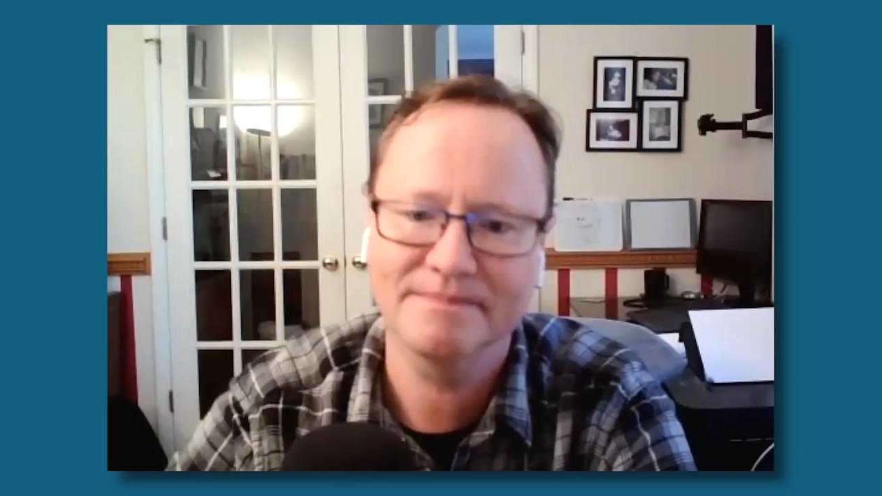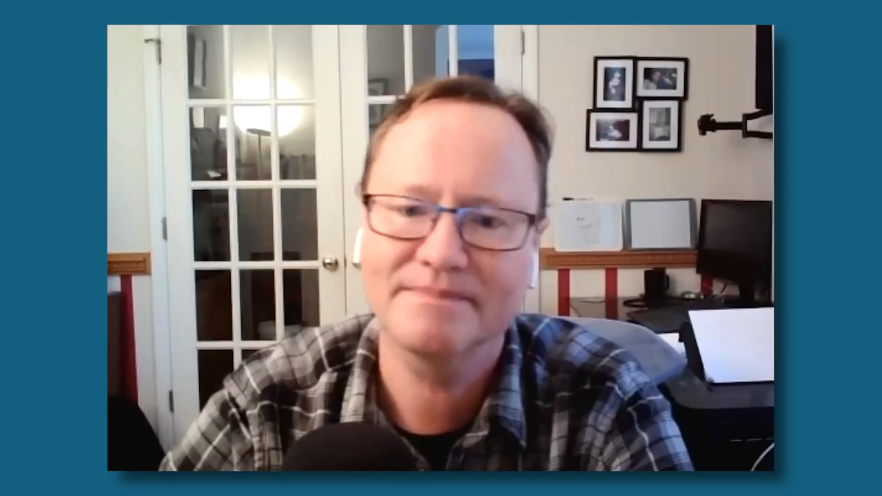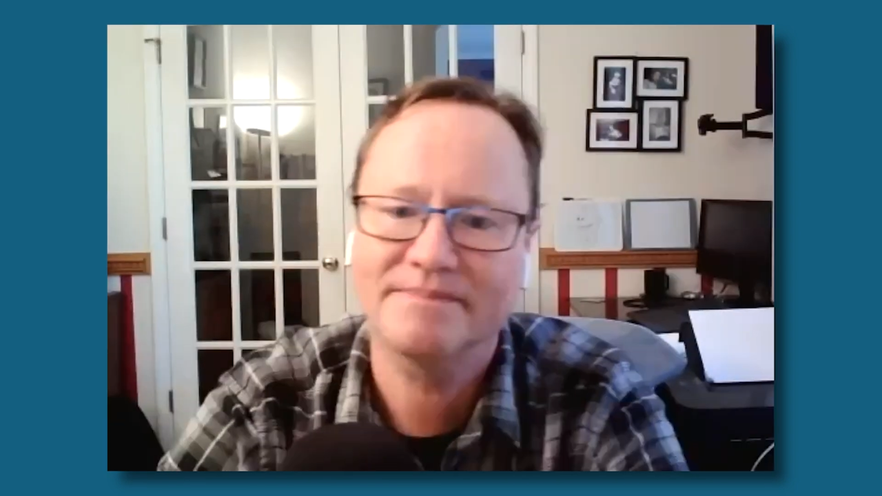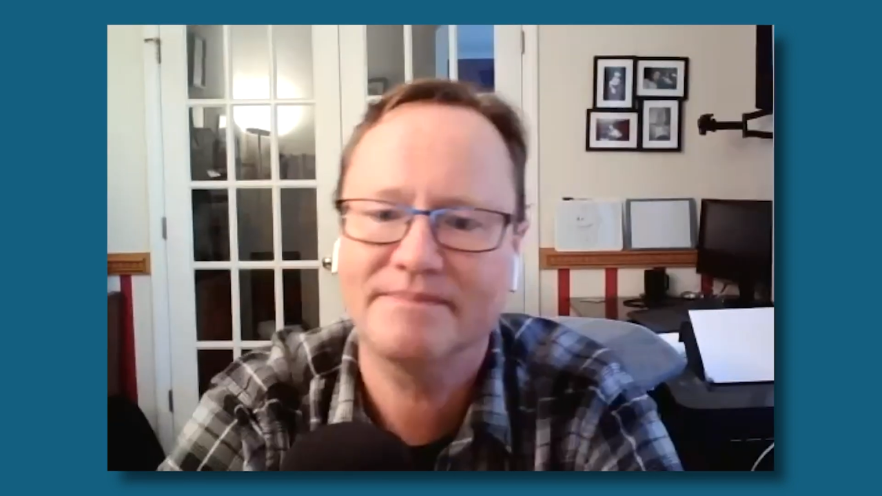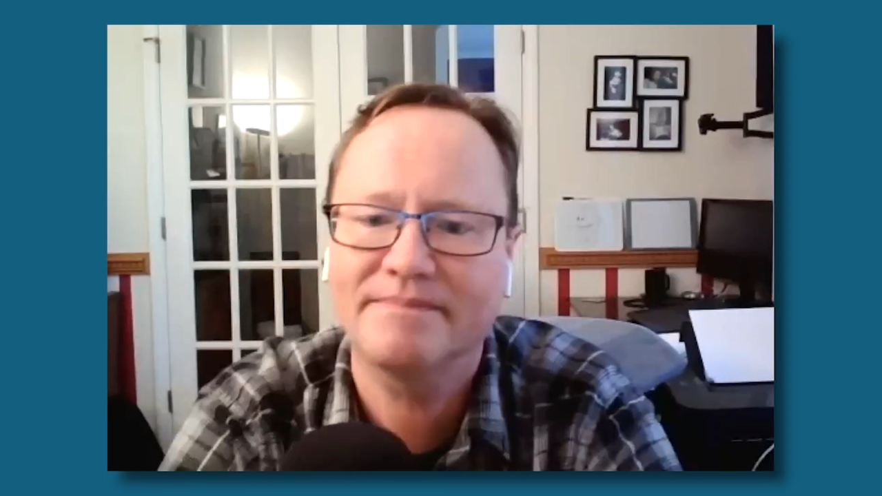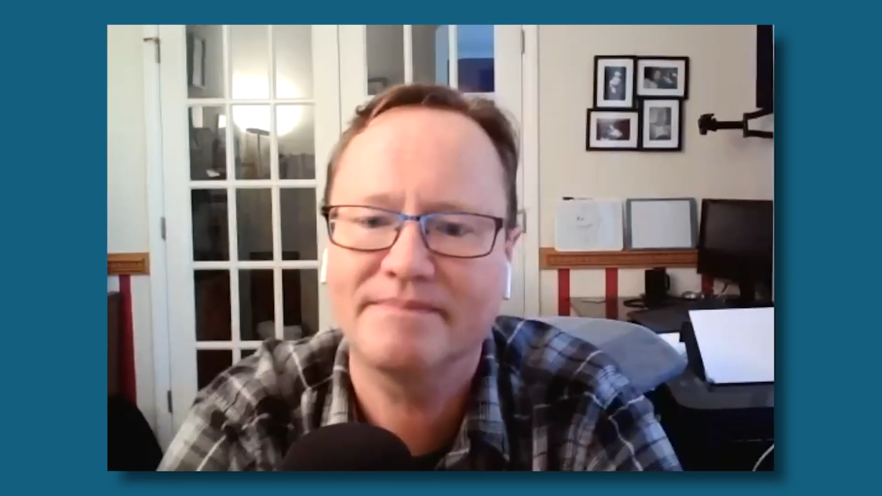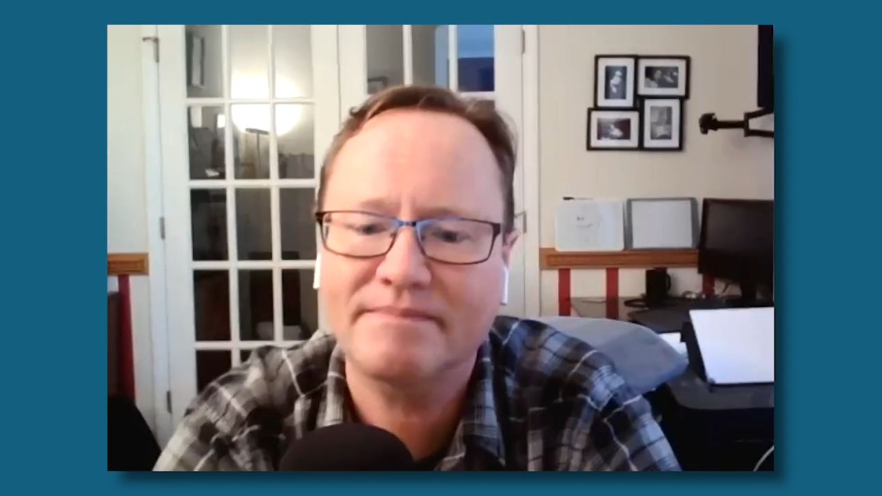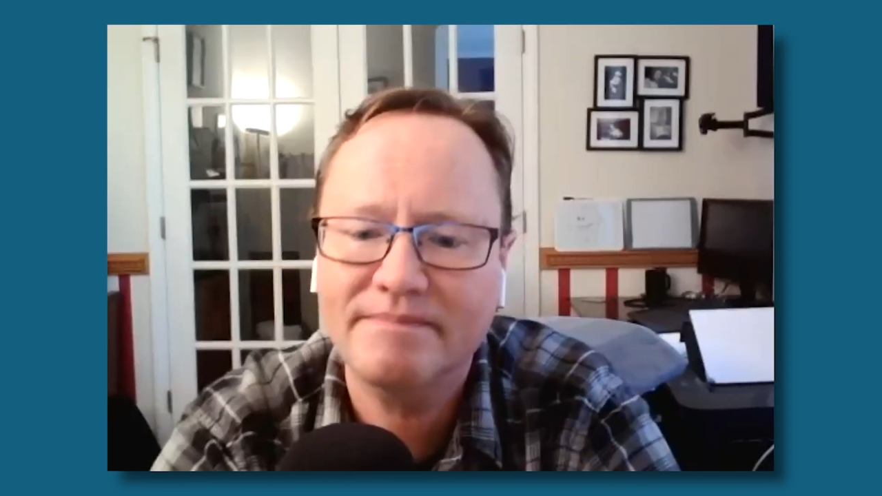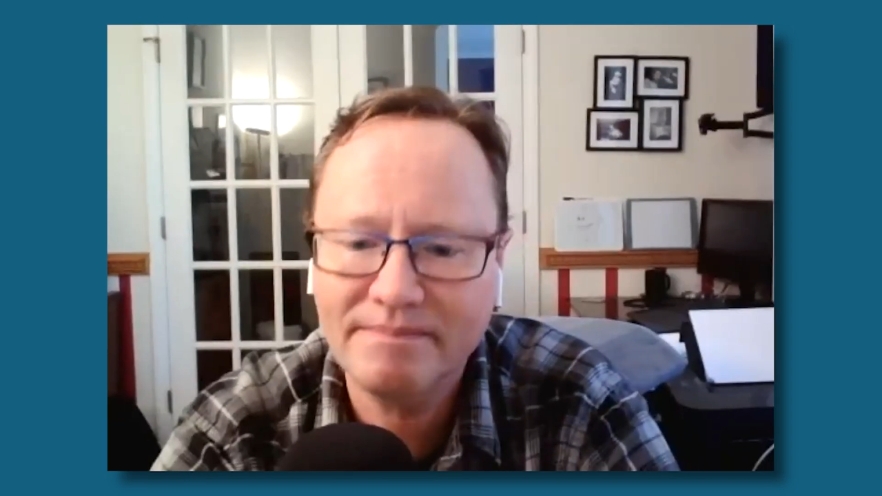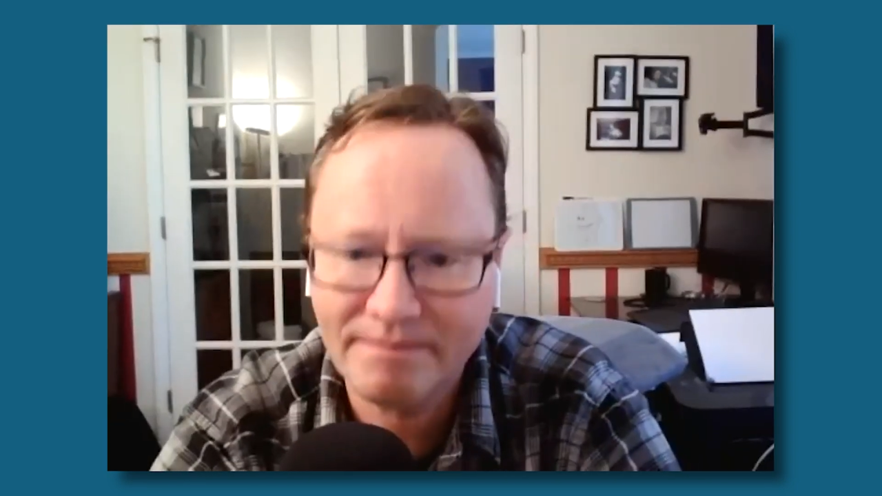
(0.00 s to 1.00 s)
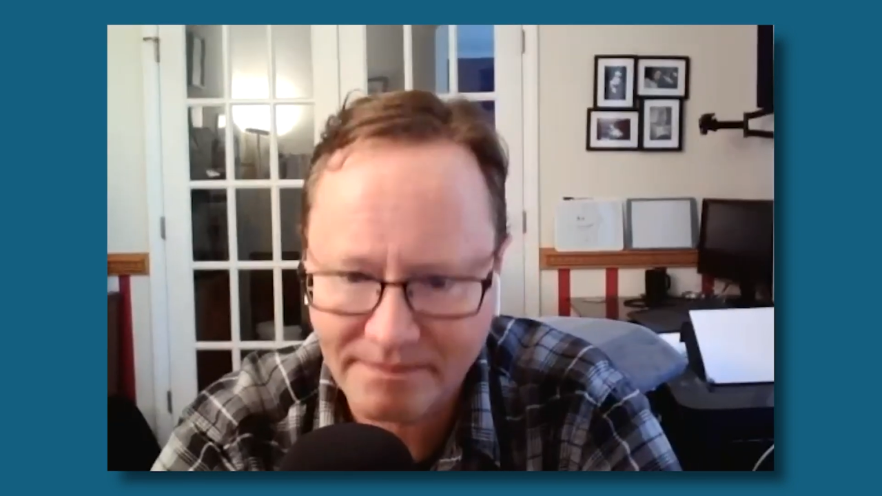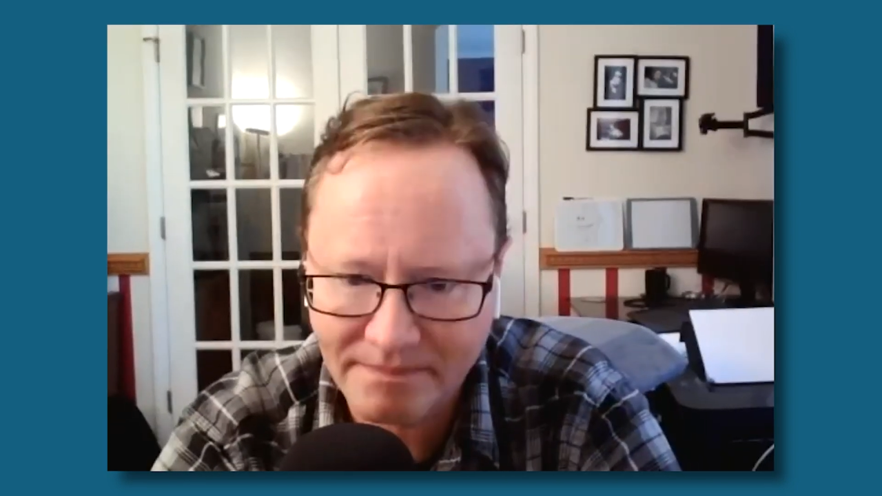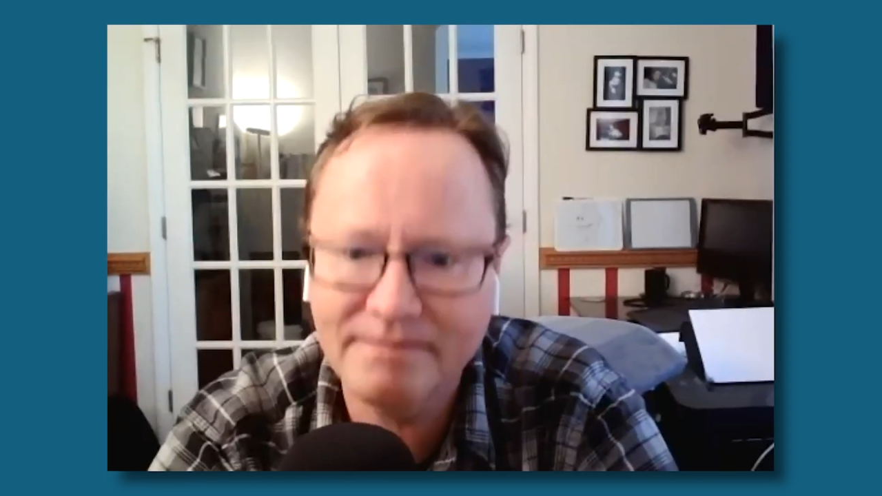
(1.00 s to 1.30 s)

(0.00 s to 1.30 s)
to figure out